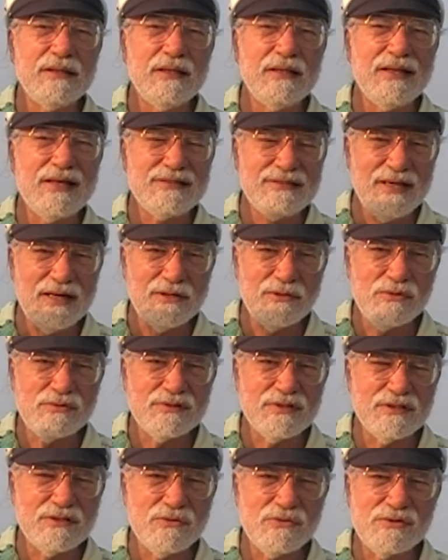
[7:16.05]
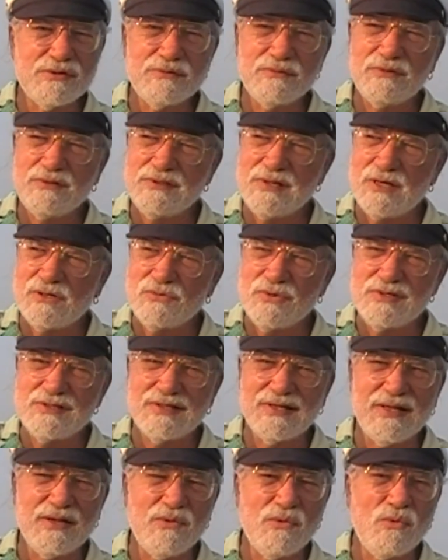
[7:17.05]
And that's
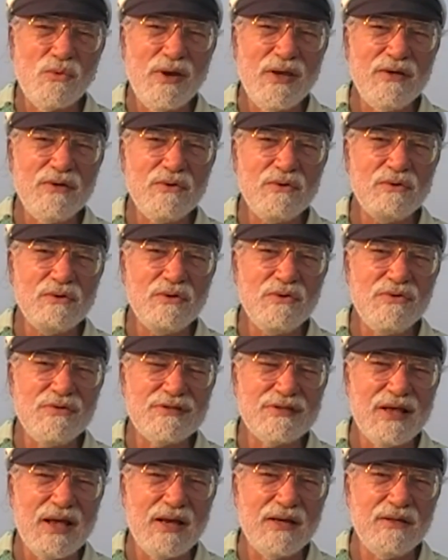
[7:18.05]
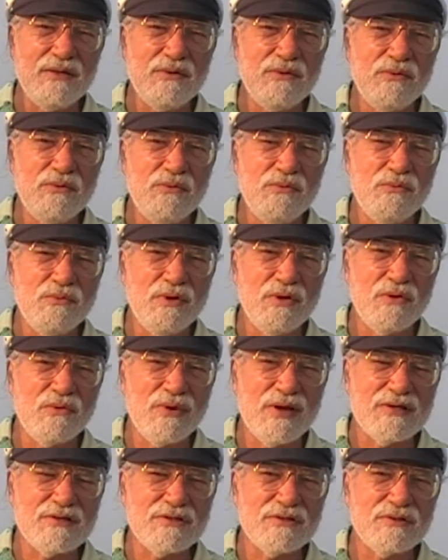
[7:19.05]
heterocentricity. When you lose that, you
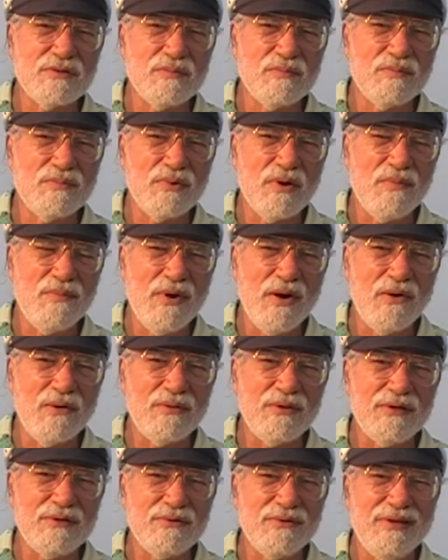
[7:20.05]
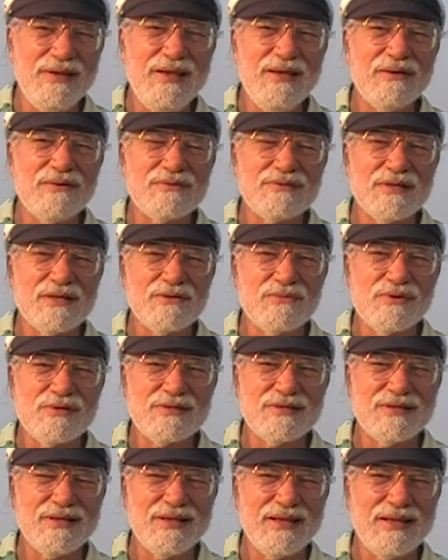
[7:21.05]
regress primarily to
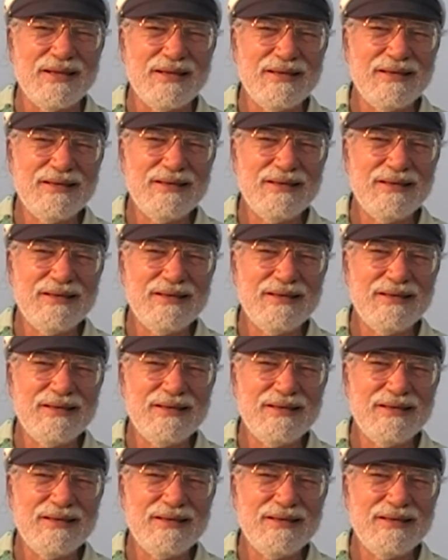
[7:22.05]
egocentricity.